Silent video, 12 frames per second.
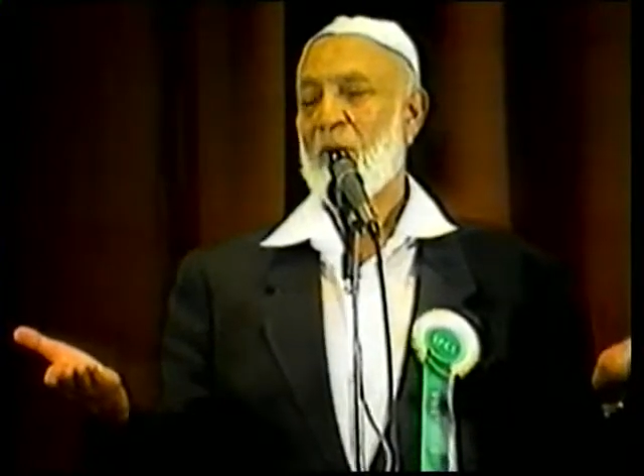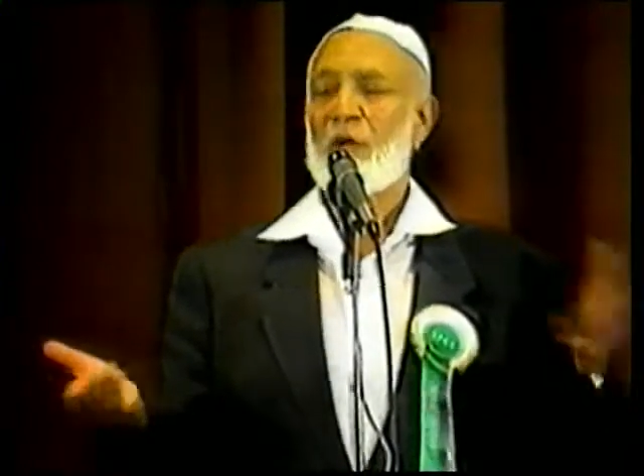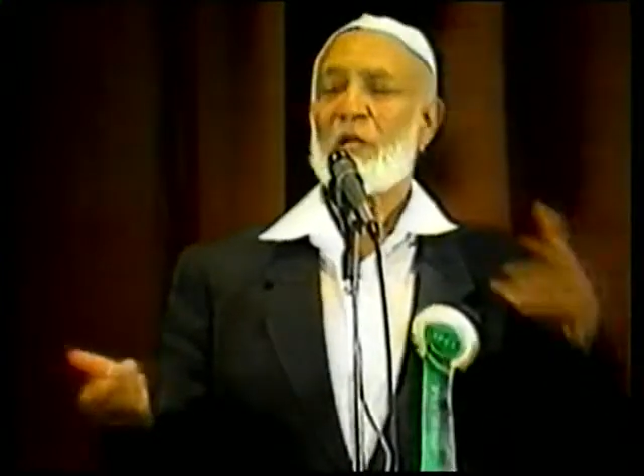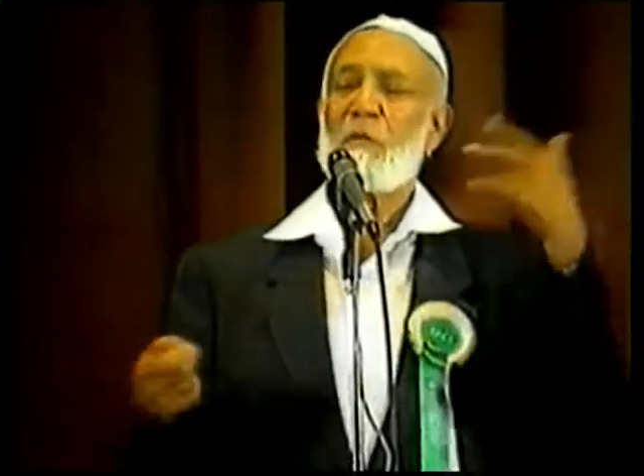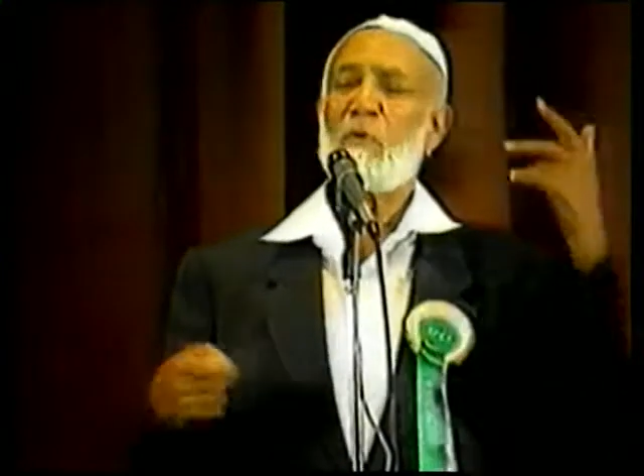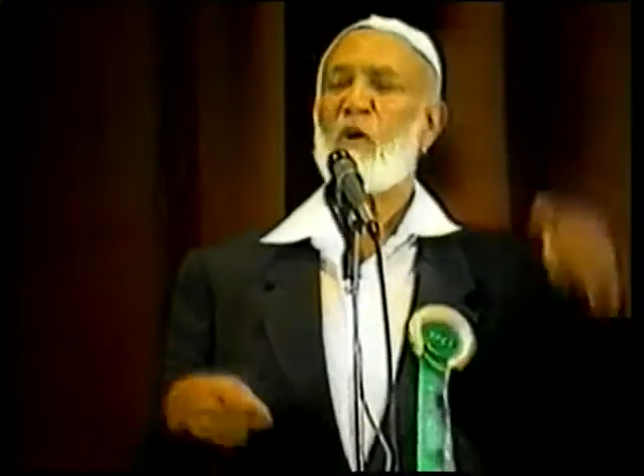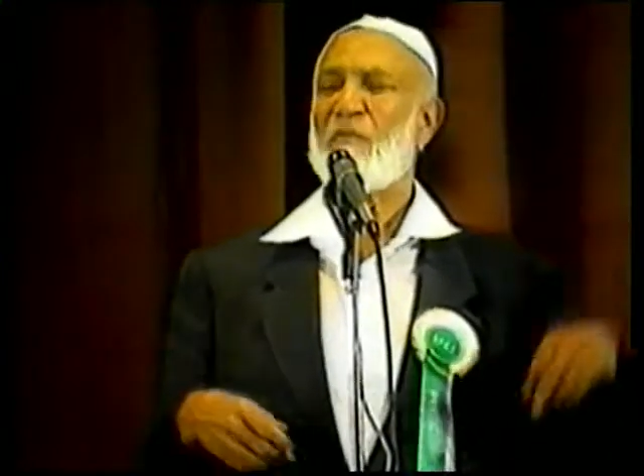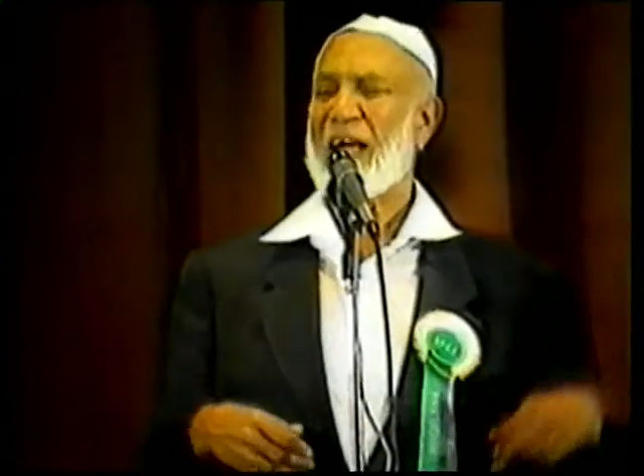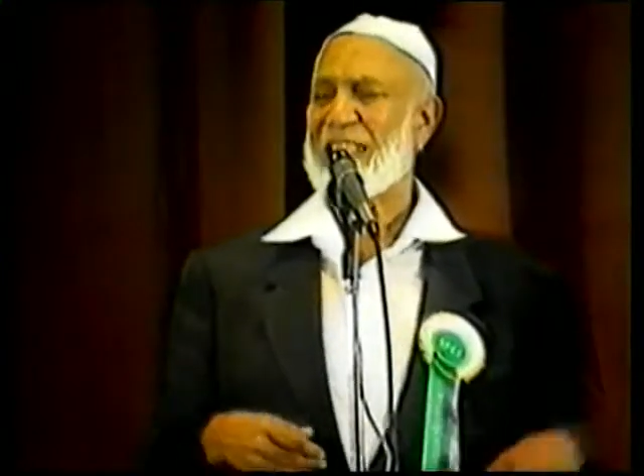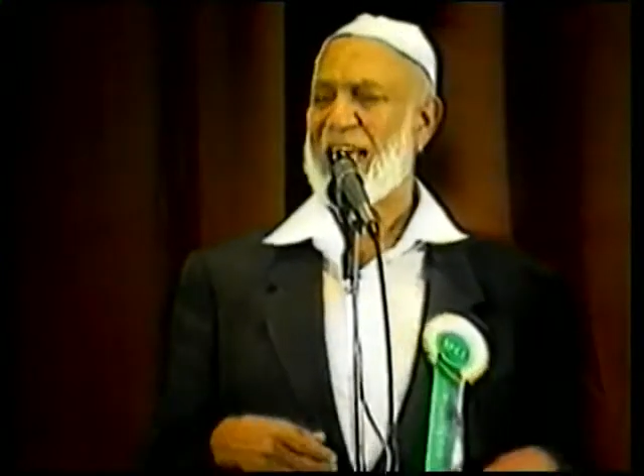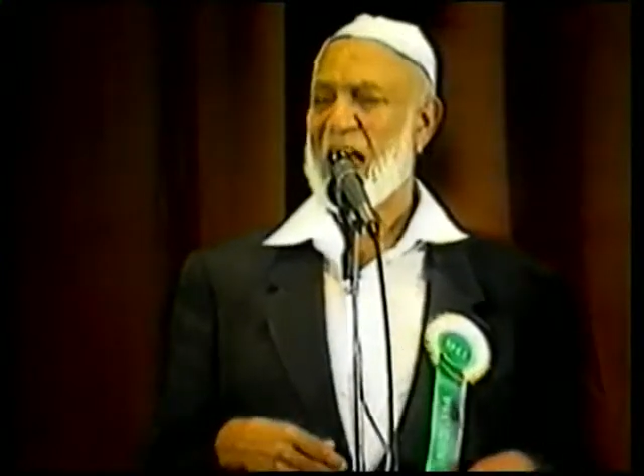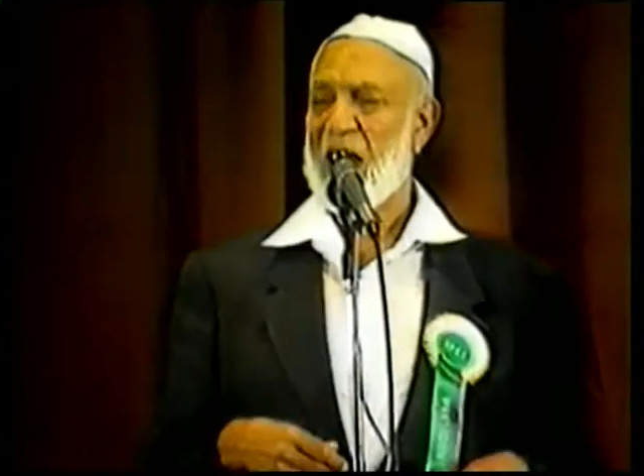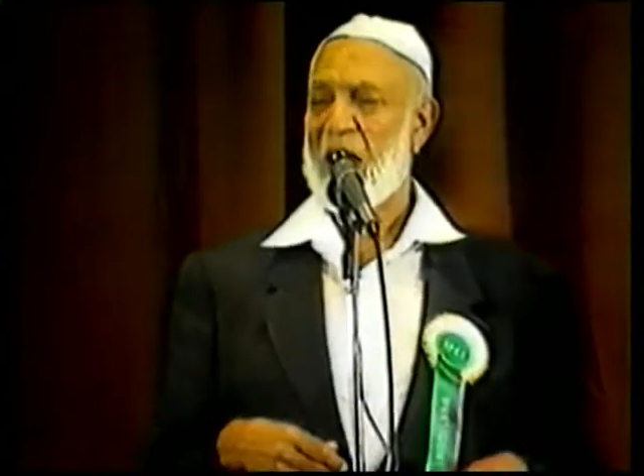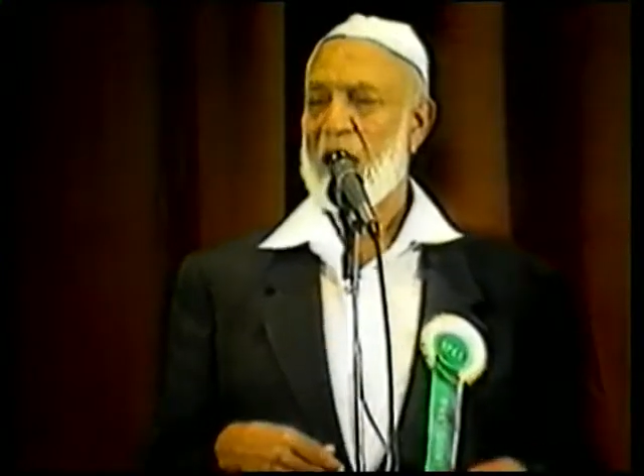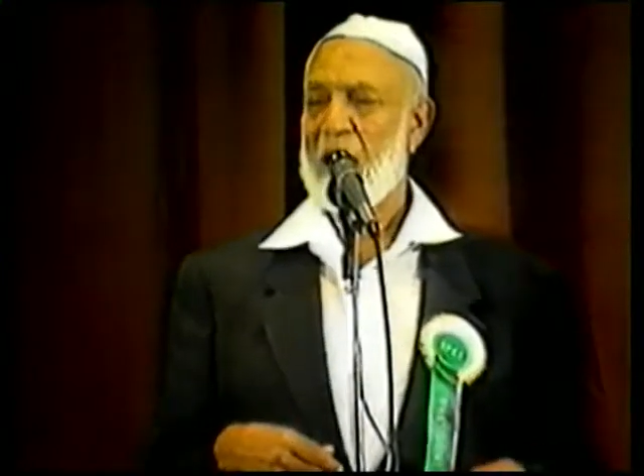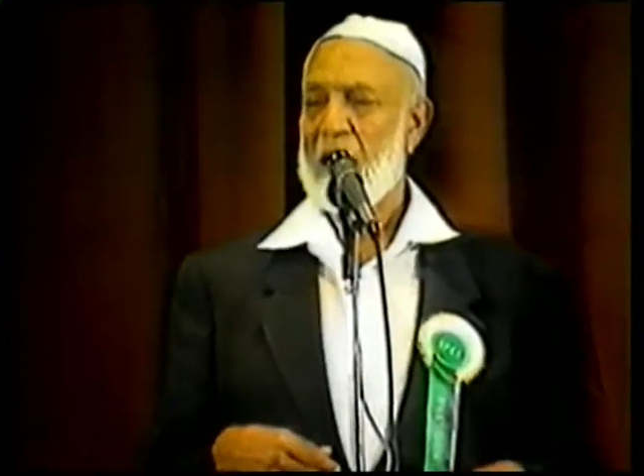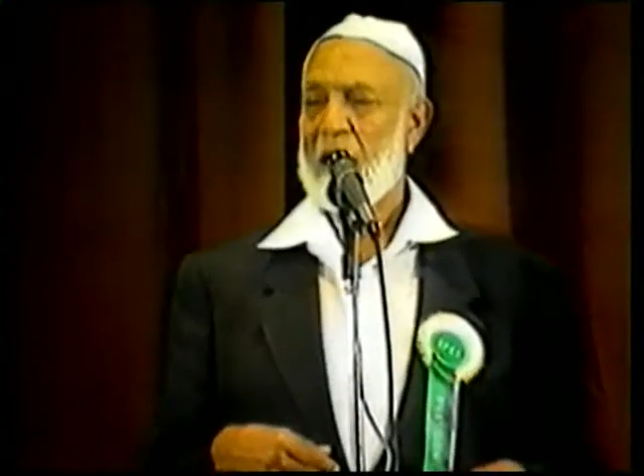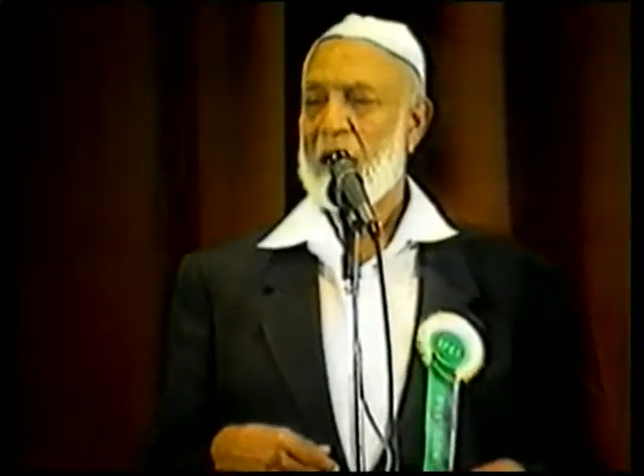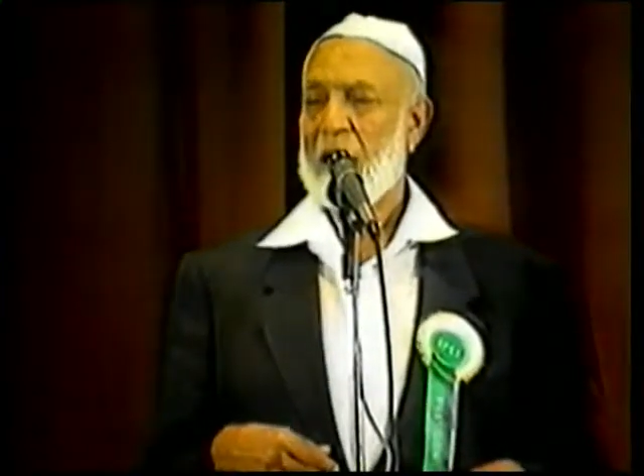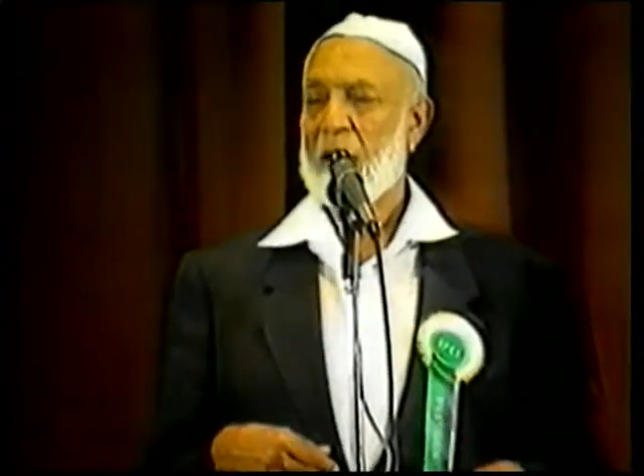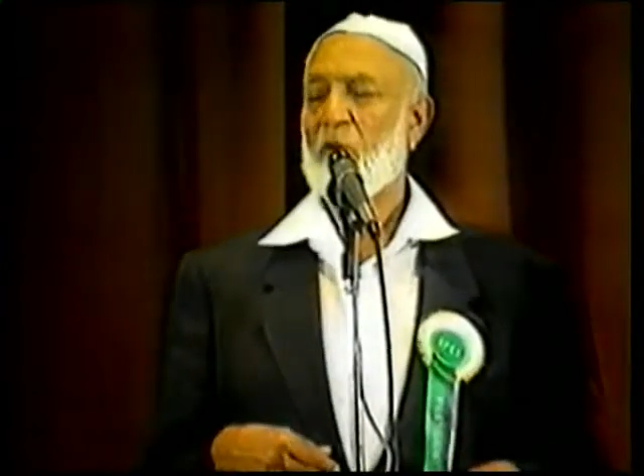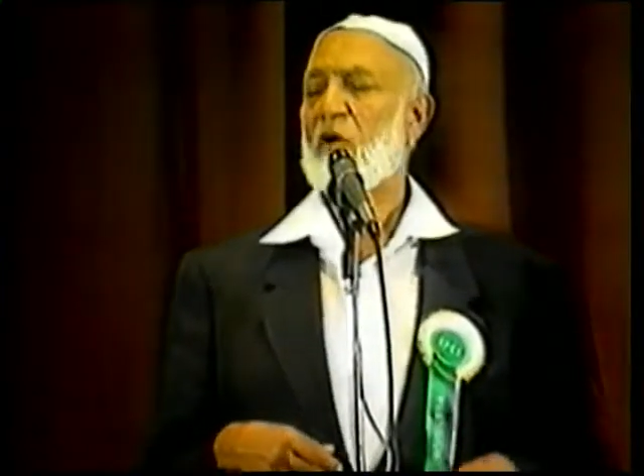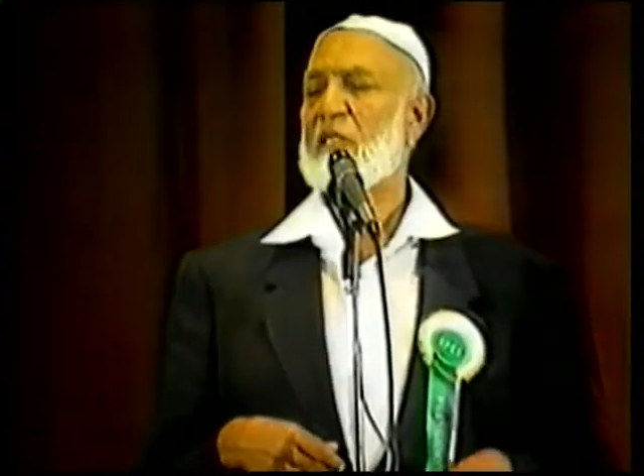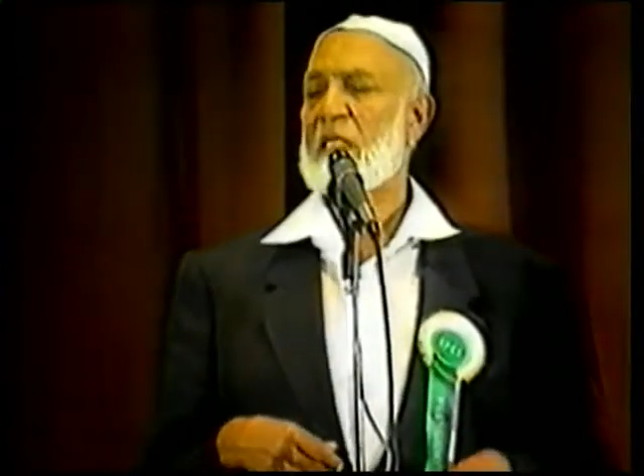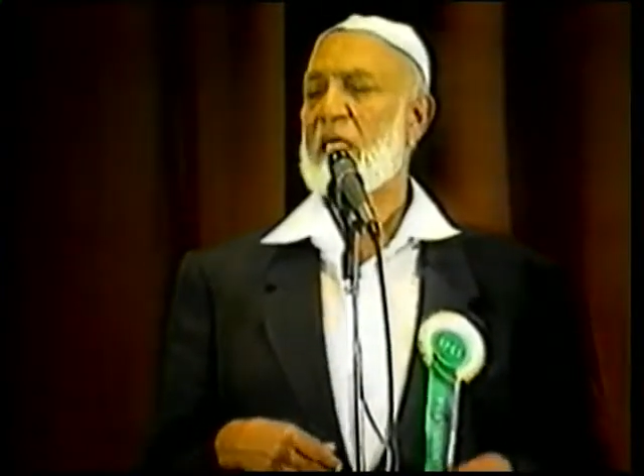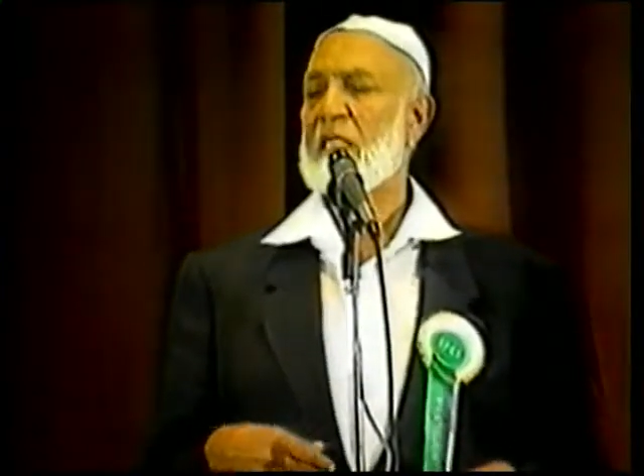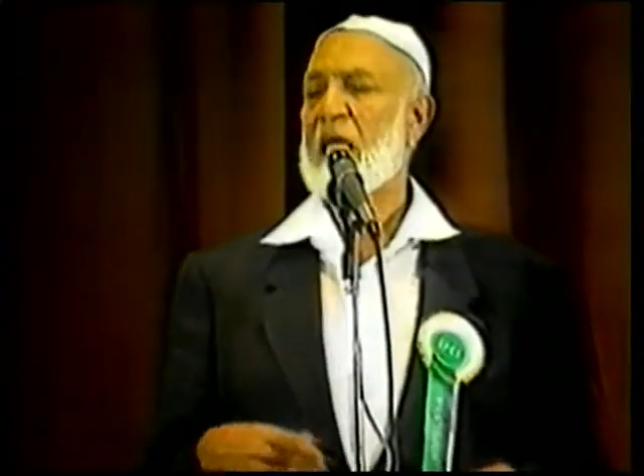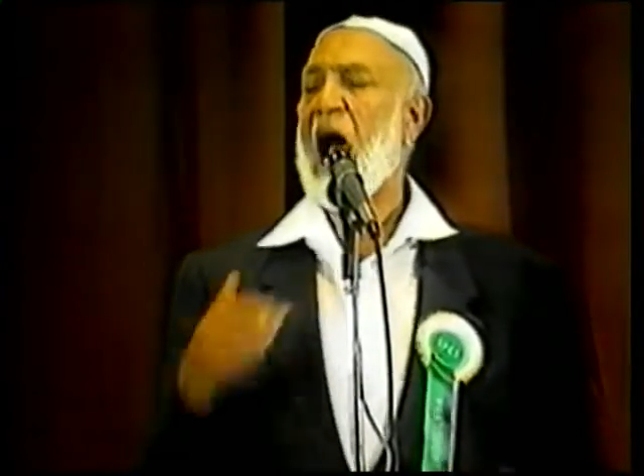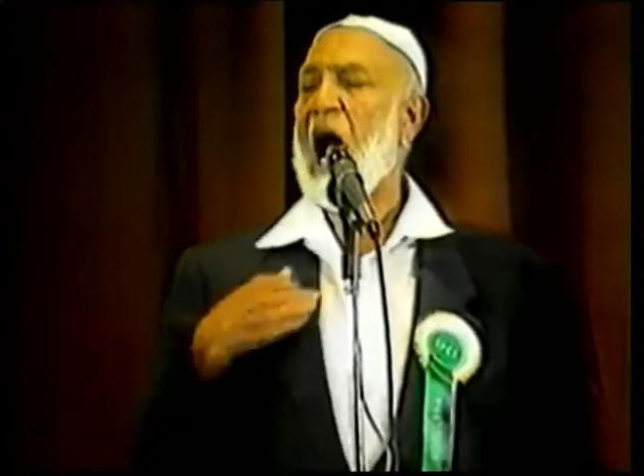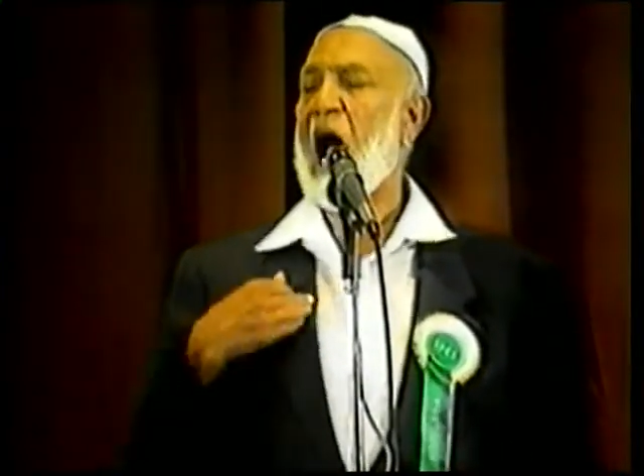Or in the book of Isaiah, God says,